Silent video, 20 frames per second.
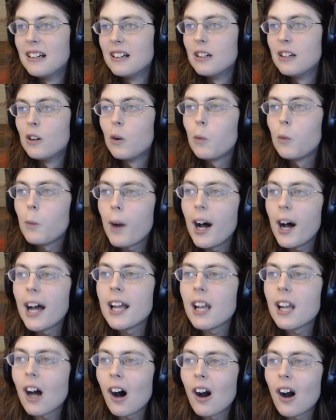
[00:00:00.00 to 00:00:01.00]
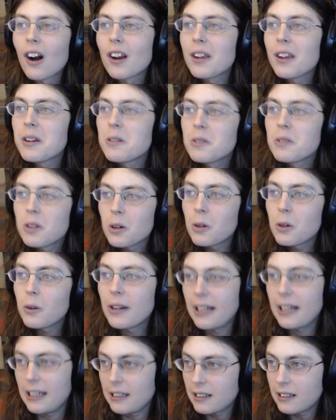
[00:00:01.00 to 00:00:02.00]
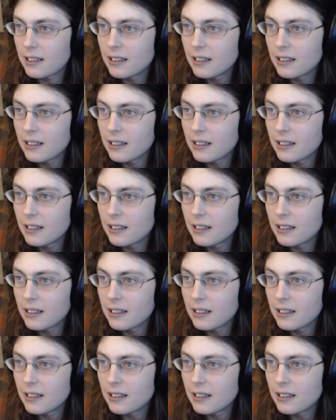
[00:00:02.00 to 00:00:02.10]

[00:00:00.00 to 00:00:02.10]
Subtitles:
What are you doing?